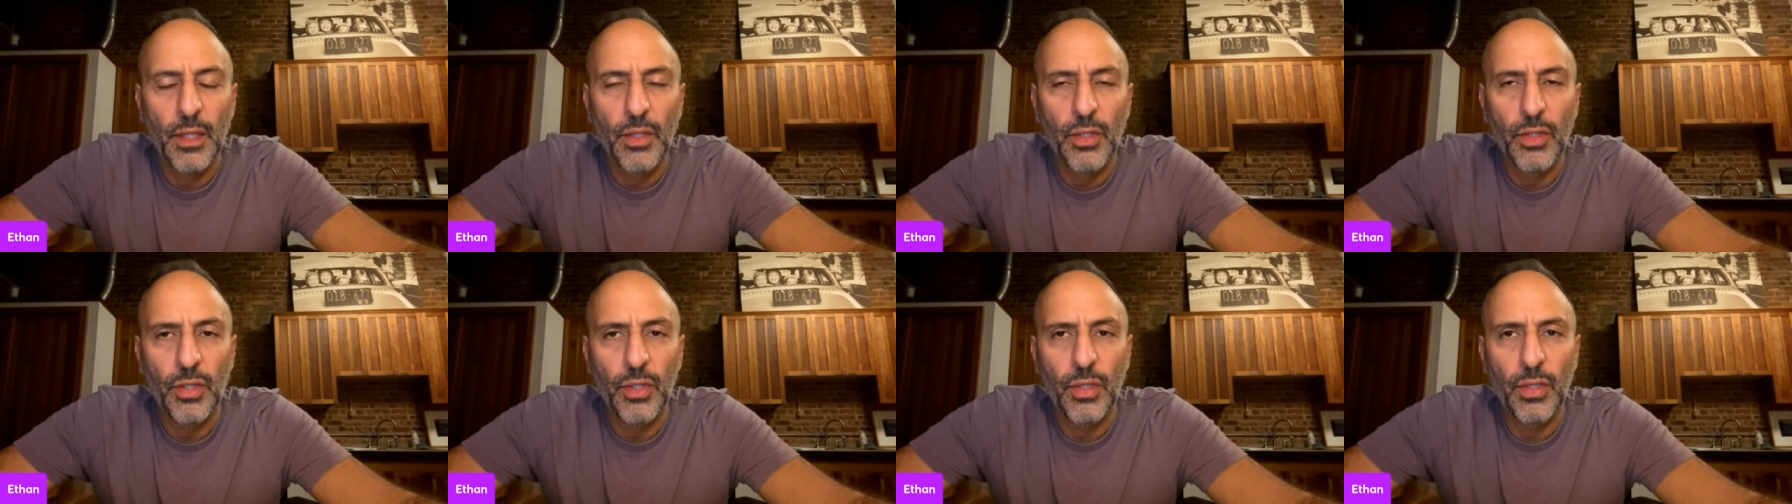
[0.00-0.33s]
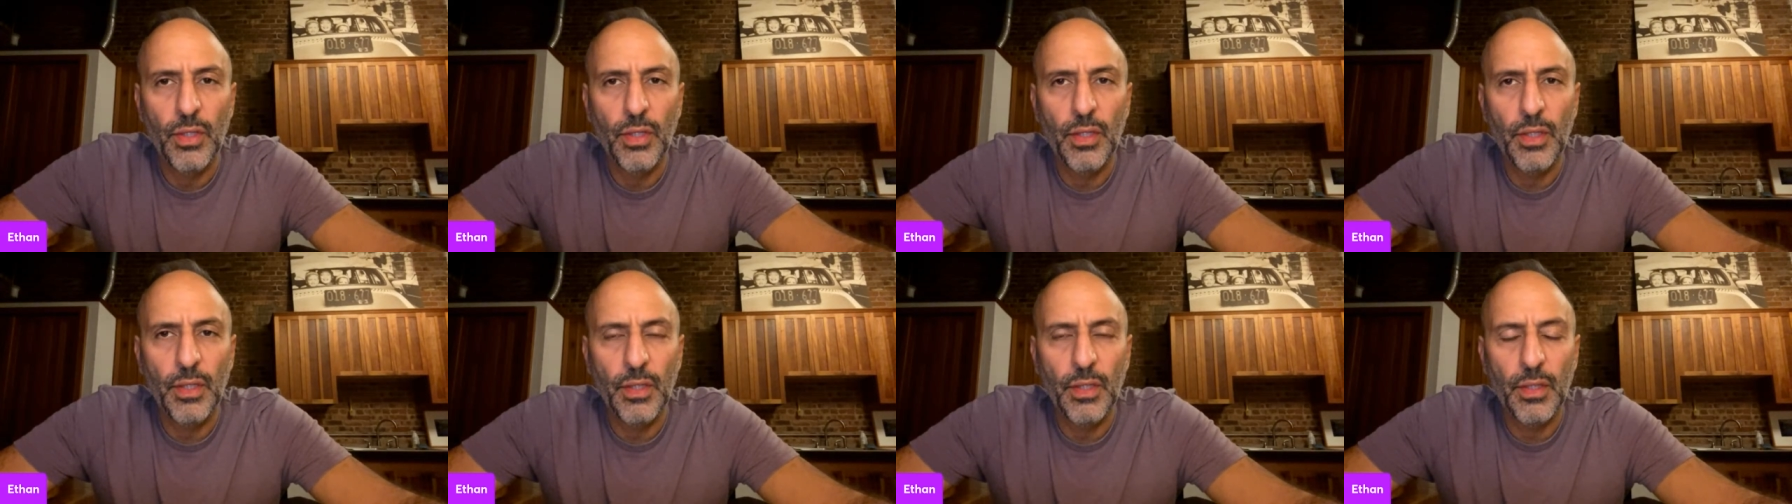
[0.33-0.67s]
to
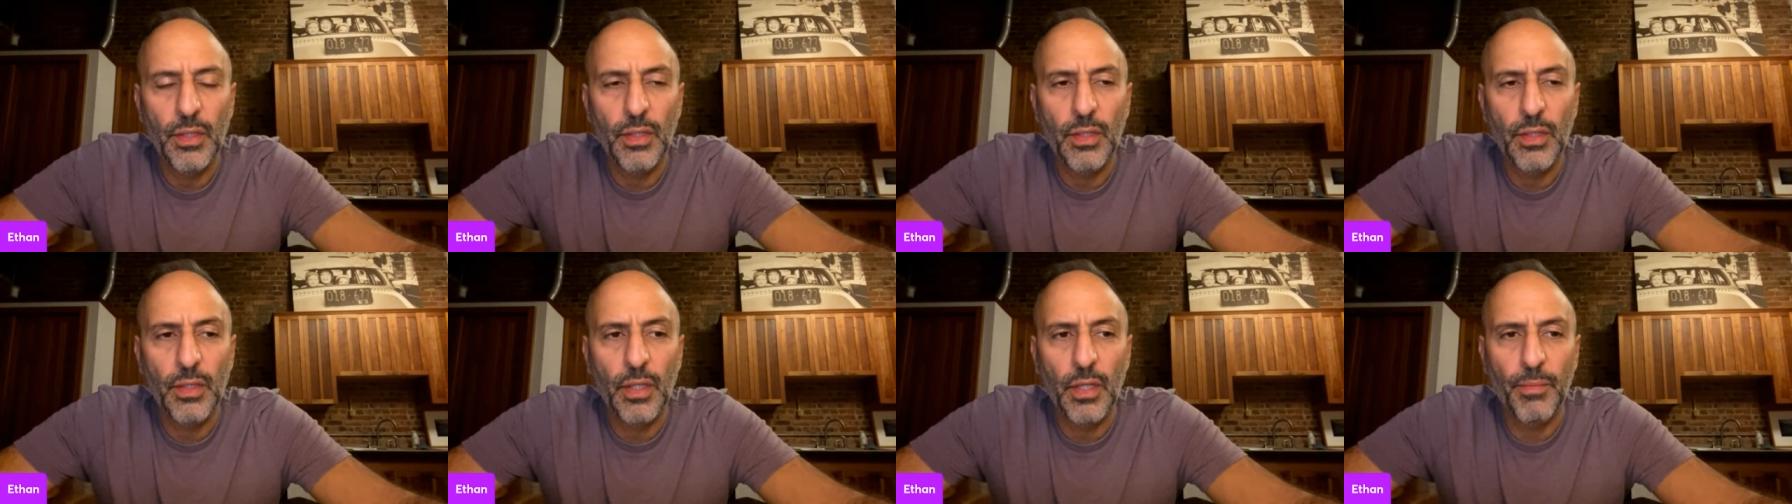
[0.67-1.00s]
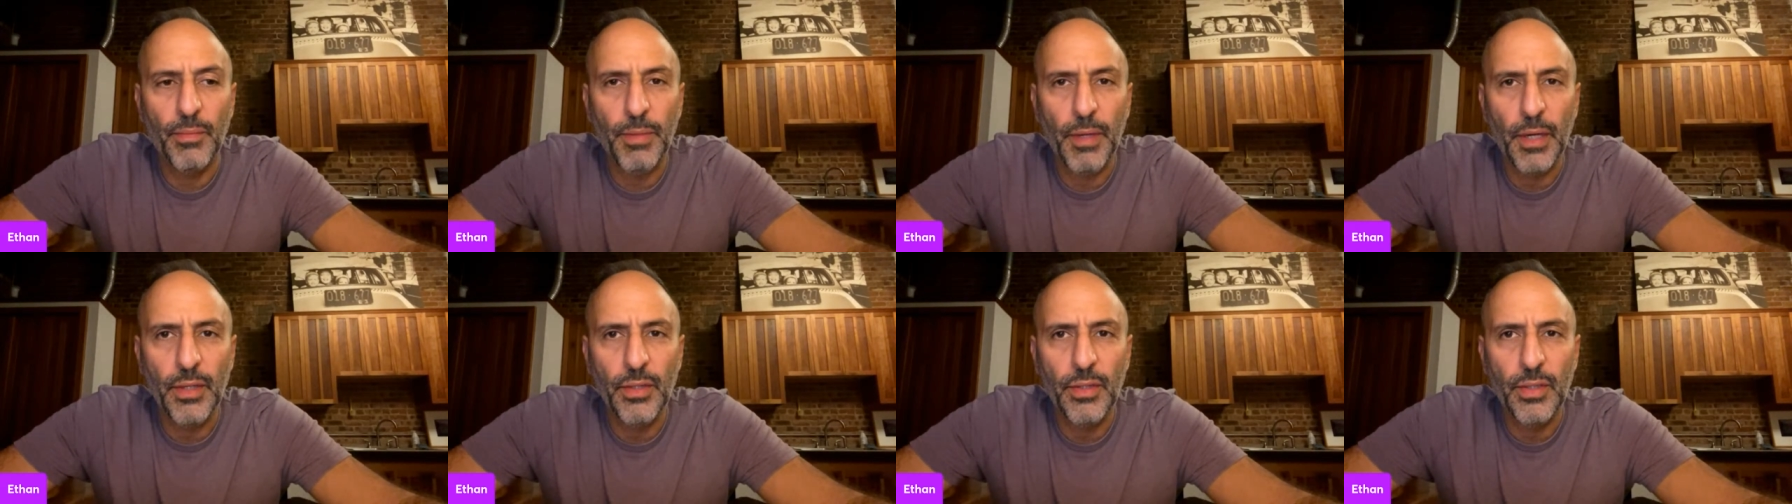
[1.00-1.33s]
the
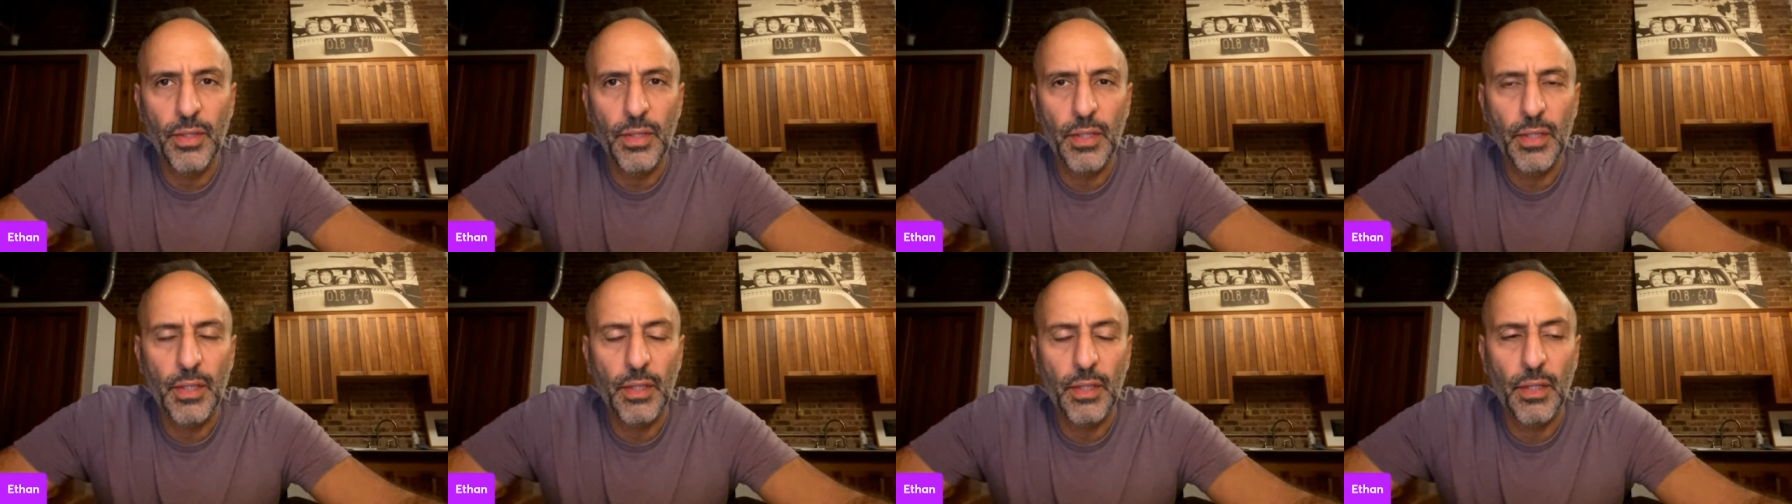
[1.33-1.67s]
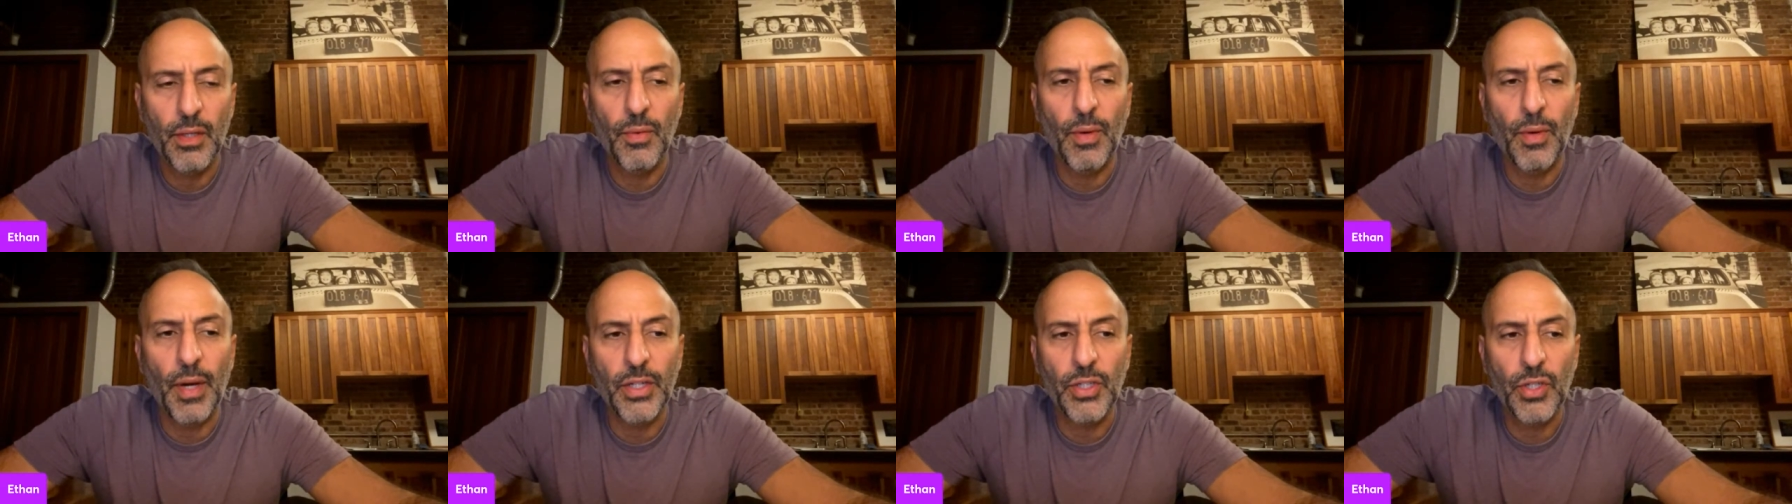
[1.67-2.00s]
Post, the
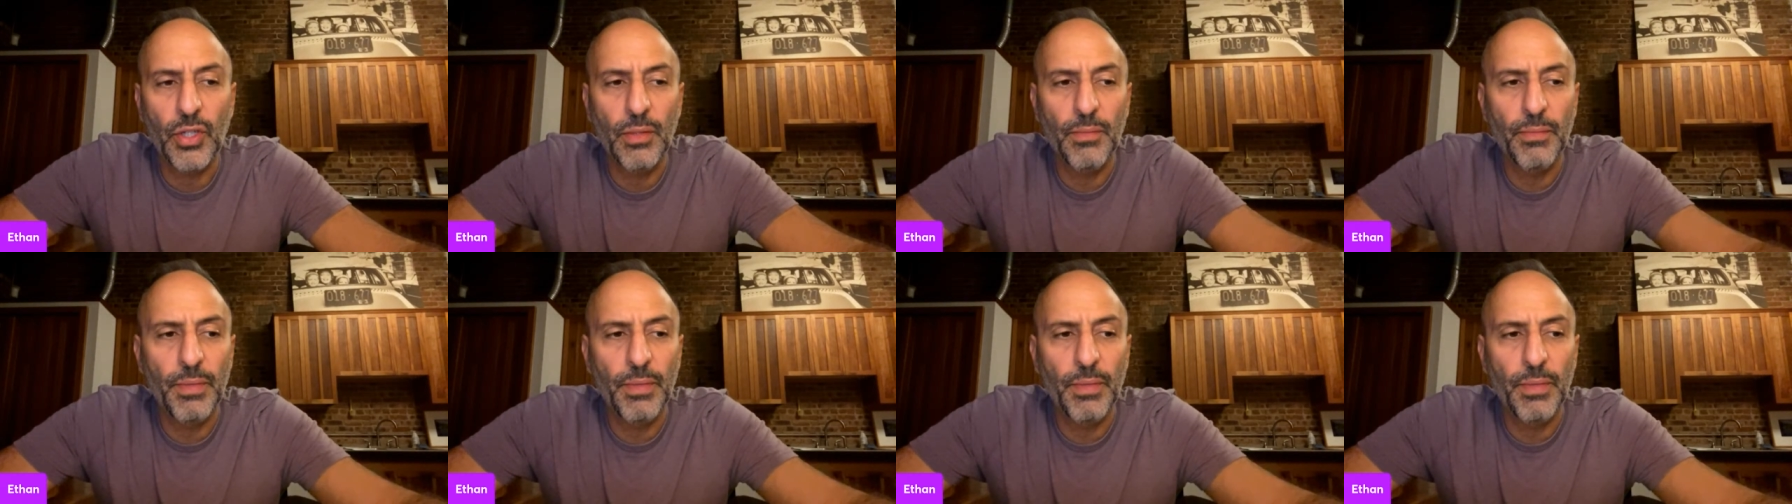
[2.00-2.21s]
Washington